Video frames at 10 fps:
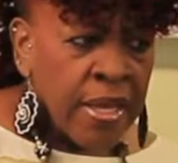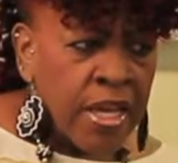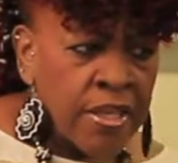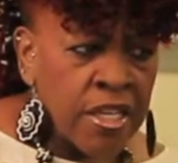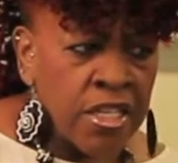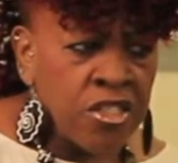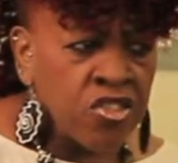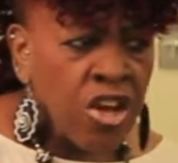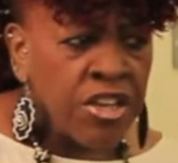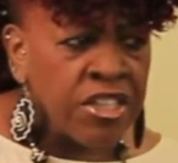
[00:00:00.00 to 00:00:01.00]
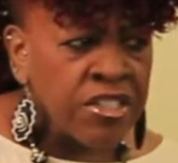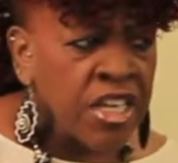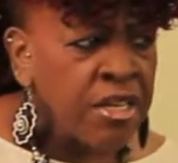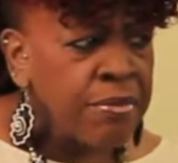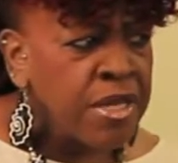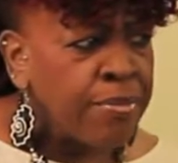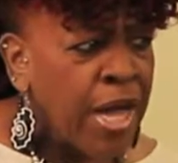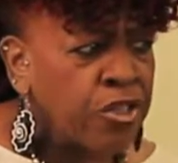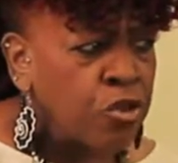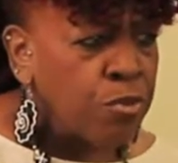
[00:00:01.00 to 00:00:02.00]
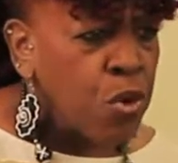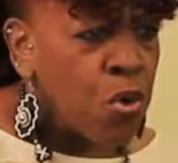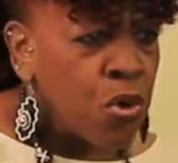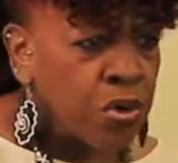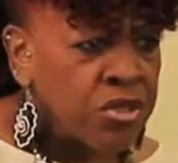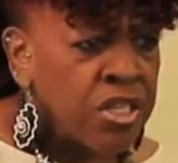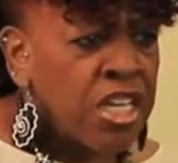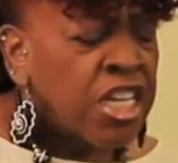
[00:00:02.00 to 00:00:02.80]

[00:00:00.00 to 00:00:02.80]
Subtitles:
And then he started telling me about the Moors.